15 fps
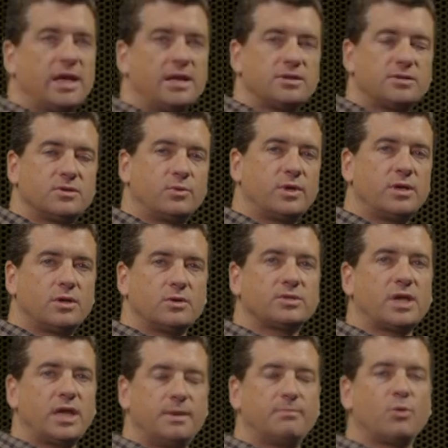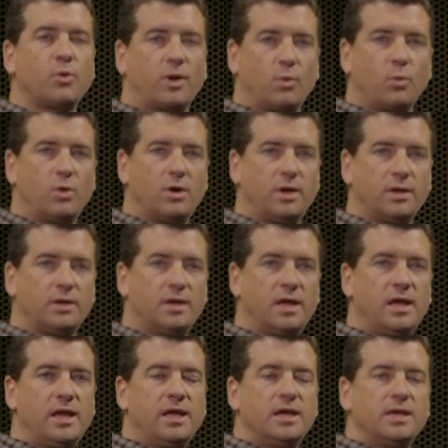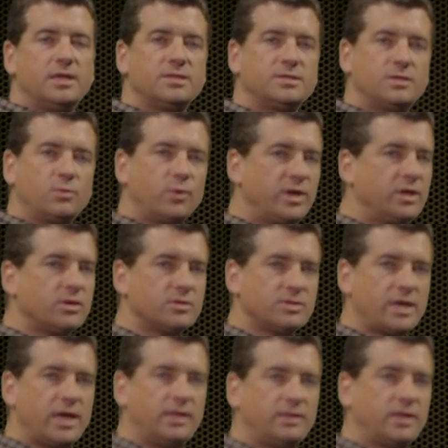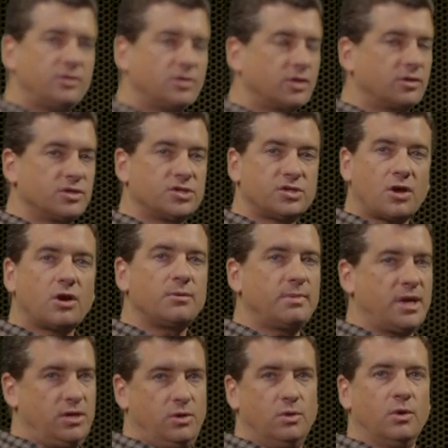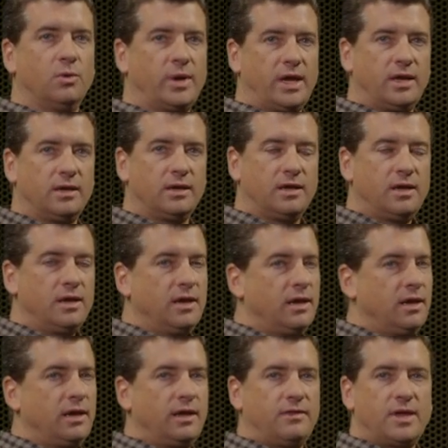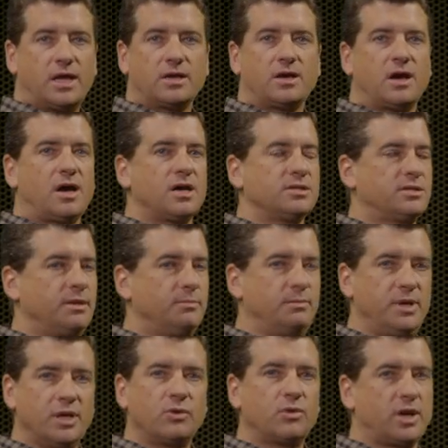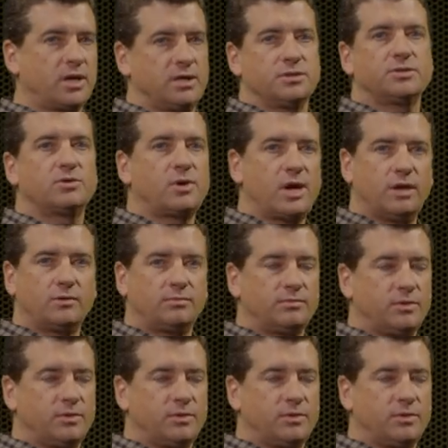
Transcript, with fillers: 8 to Windows 8.1, is in Windows 8 they took the Start menu away. And that caused a big ruckus throughout,